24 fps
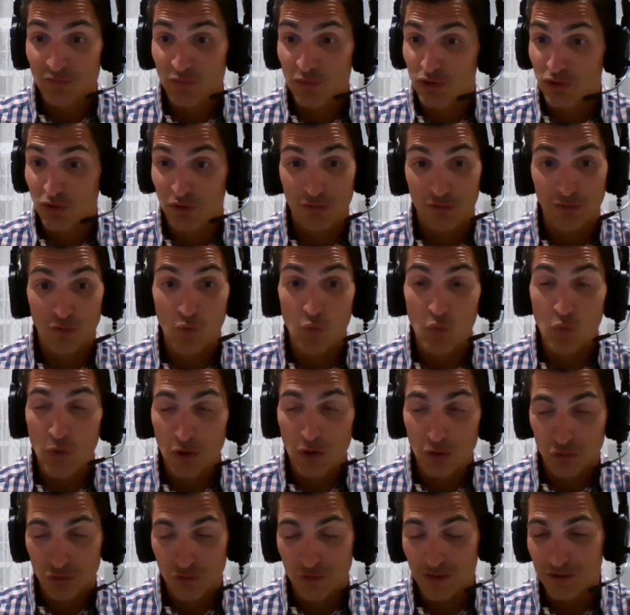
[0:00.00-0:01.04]
which are the
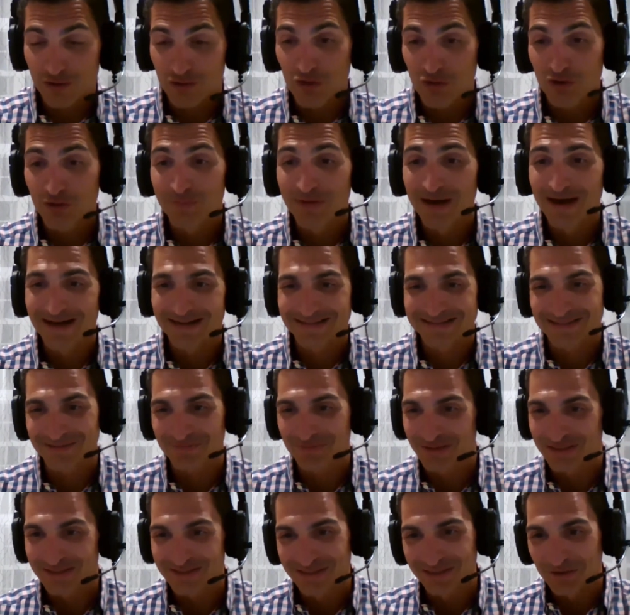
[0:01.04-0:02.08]
worst thing you could
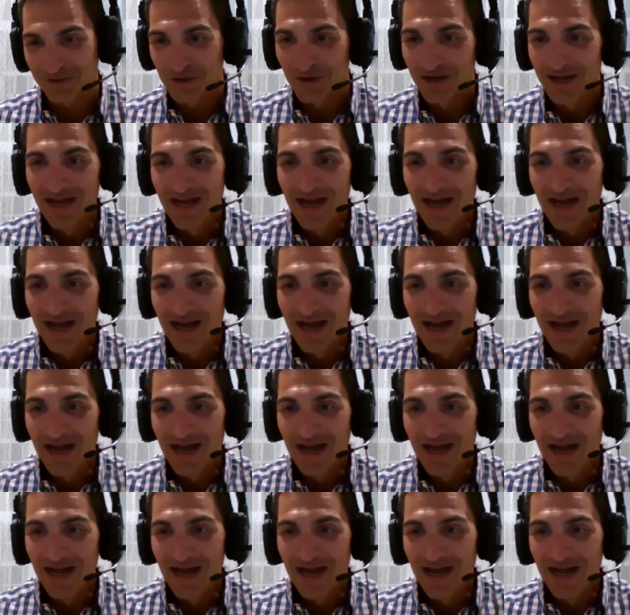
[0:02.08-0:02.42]
possibly do.